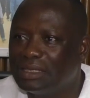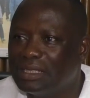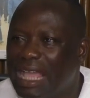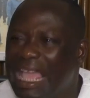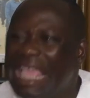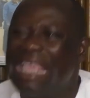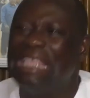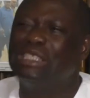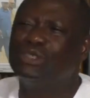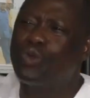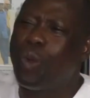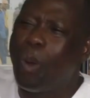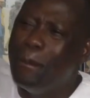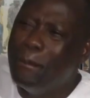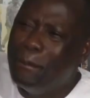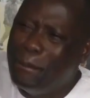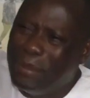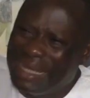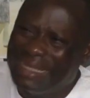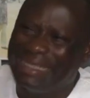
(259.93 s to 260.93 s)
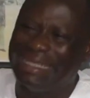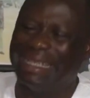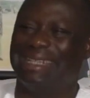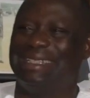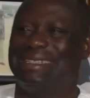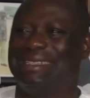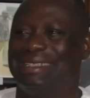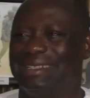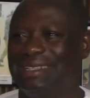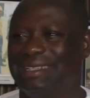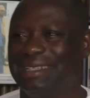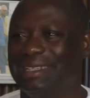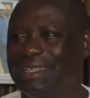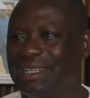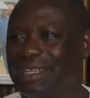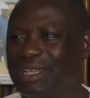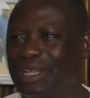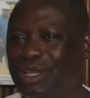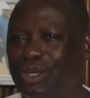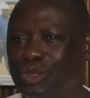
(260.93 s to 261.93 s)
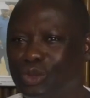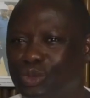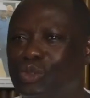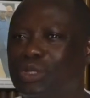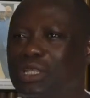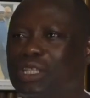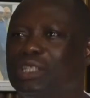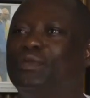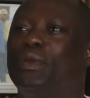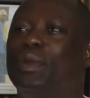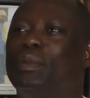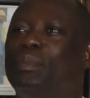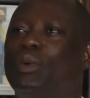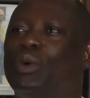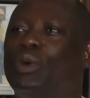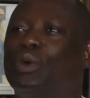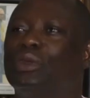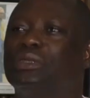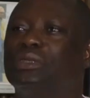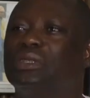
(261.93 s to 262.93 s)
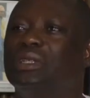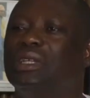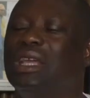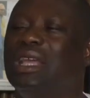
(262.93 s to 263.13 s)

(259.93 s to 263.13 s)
And he's committed to this Freeport.